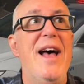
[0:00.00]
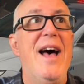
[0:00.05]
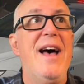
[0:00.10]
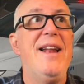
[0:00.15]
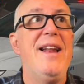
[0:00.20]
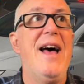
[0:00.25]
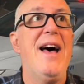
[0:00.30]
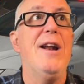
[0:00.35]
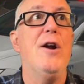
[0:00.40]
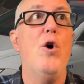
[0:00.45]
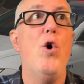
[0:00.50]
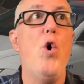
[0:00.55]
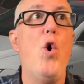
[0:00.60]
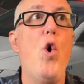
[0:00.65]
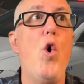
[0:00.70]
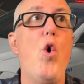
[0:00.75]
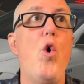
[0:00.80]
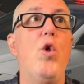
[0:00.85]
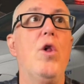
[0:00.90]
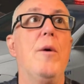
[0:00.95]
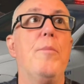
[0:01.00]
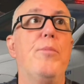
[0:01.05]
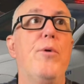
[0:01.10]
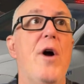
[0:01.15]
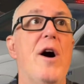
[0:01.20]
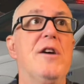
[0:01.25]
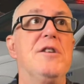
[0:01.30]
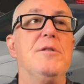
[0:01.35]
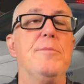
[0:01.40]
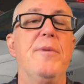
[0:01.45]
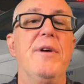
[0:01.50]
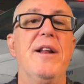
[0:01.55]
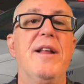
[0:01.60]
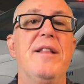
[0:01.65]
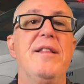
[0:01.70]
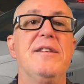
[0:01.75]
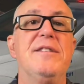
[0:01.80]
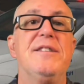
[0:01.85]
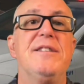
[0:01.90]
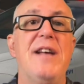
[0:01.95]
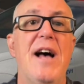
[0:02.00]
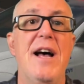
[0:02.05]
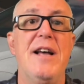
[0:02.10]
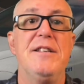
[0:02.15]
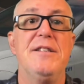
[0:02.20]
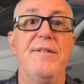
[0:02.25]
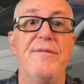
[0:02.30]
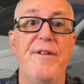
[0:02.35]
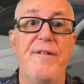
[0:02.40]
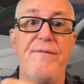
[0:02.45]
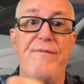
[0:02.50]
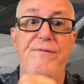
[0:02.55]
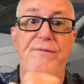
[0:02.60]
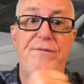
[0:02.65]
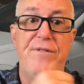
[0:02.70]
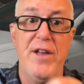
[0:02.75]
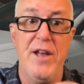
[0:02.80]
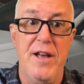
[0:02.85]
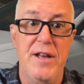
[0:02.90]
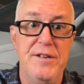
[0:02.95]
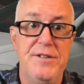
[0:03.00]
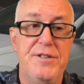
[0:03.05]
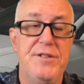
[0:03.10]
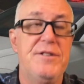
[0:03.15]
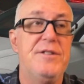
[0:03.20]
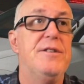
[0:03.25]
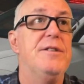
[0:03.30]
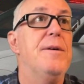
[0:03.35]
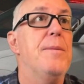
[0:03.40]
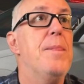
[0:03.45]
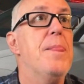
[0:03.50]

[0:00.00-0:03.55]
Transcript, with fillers: and had a hole approximately the size of a fist